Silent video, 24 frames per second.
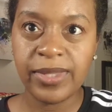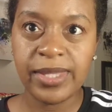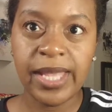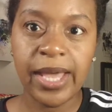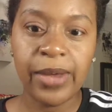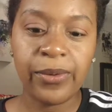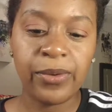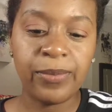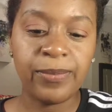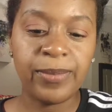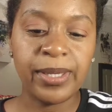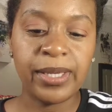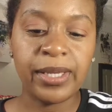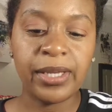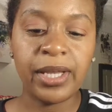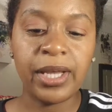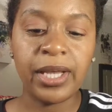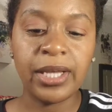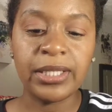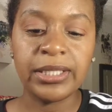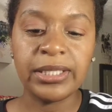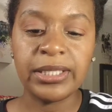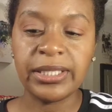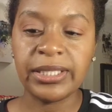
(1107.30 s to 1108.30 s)
That would be
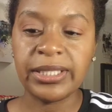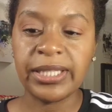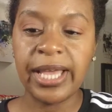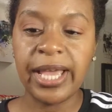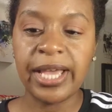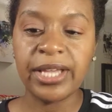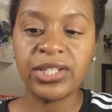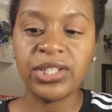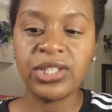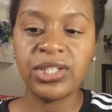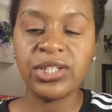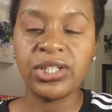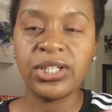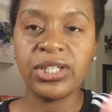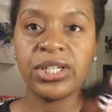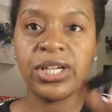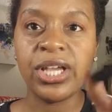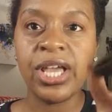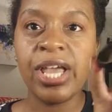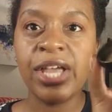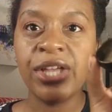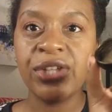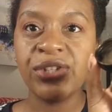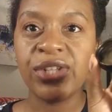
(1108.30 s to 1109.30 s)
a disaster.
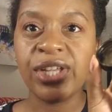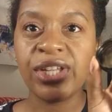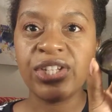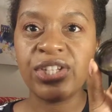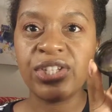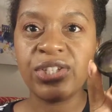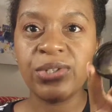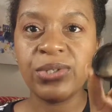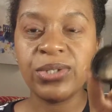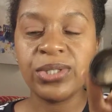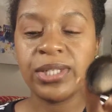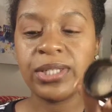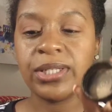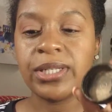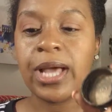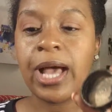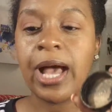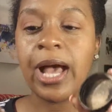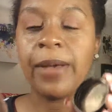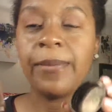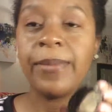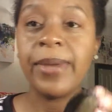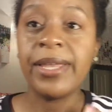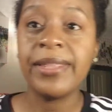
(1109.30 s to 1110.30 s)
So I just use the
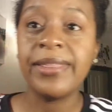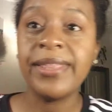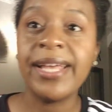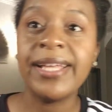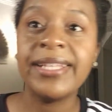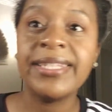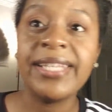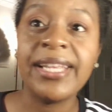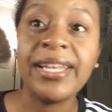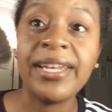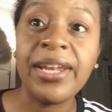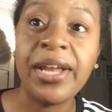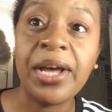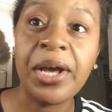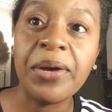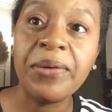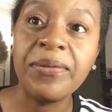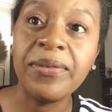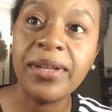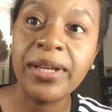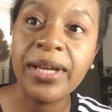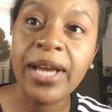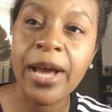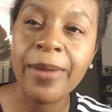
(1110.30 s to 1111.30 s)
top, and that's
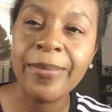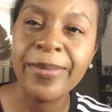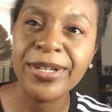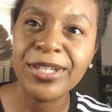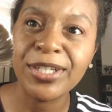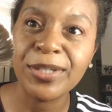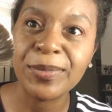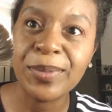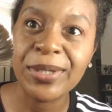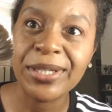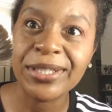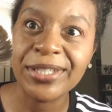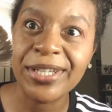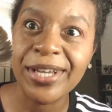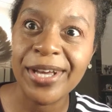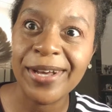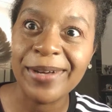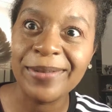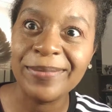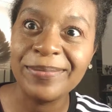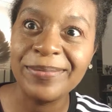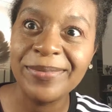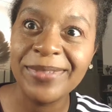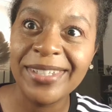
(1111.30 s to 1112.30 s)
enough. Look how much it picked
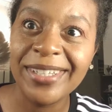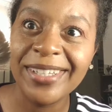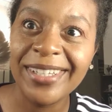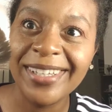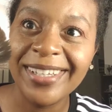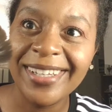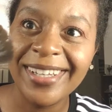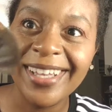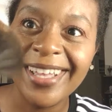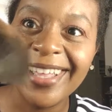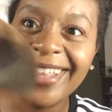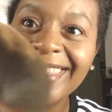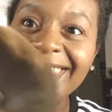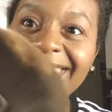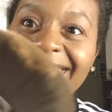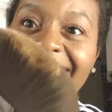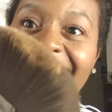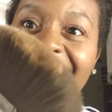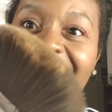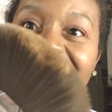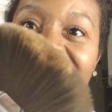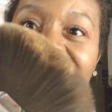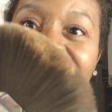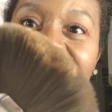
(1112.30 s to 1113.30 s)
up.
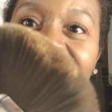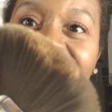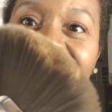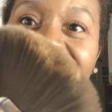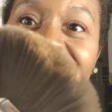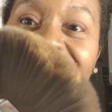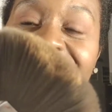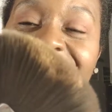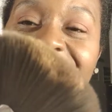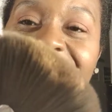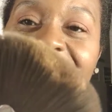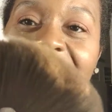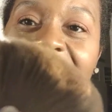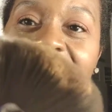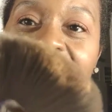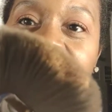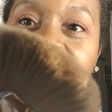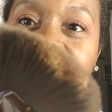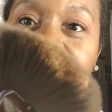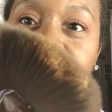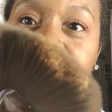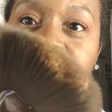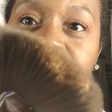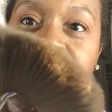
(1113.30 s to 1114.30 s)
That's a
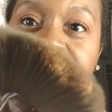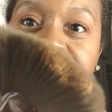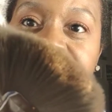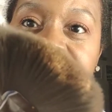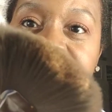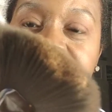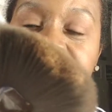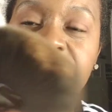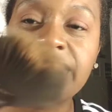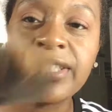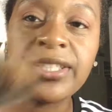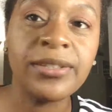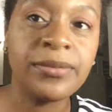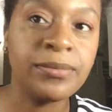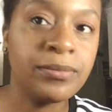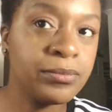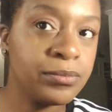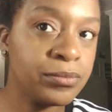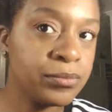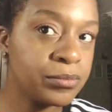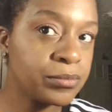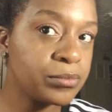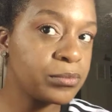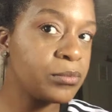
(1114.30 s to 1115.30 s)
lot of product.
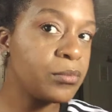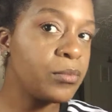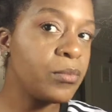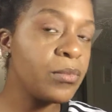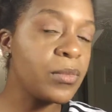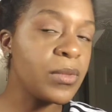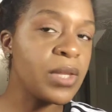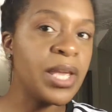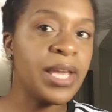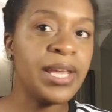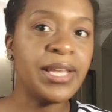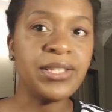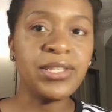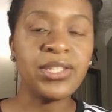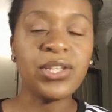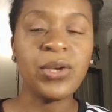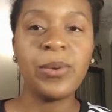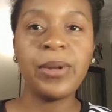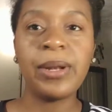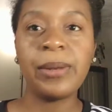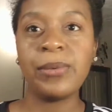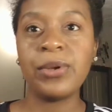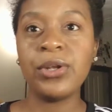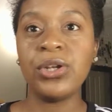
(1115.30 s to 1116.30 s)
And so
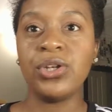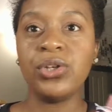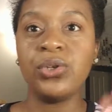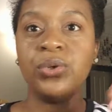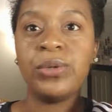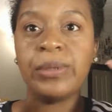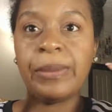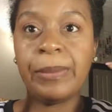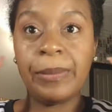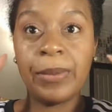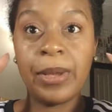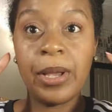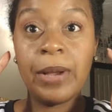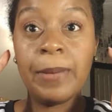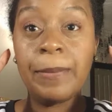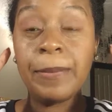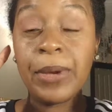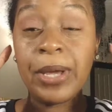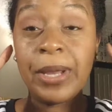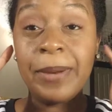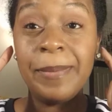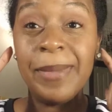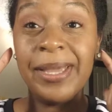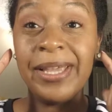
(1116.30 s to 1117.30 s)
what I'm going to do, I'm
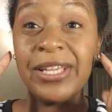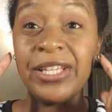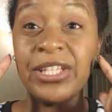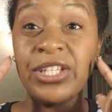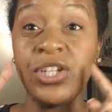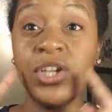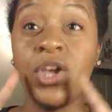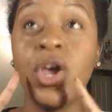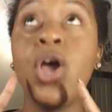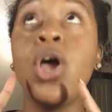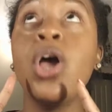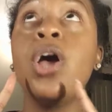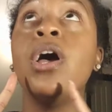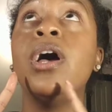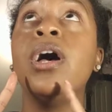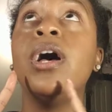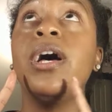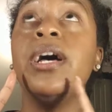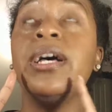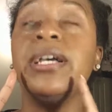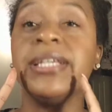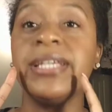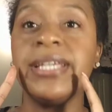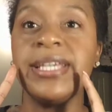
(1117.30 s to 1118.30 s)
going to make
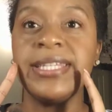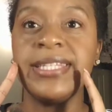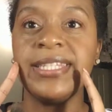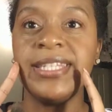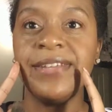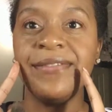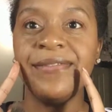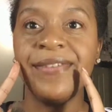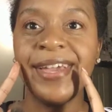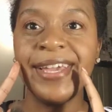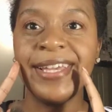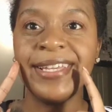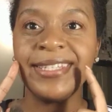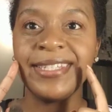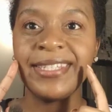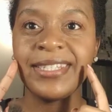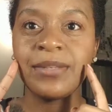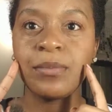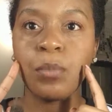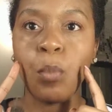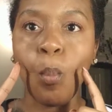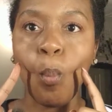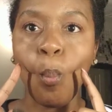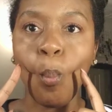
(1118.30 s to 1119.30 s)
a kissy
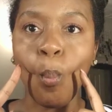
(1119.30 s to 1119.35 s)
face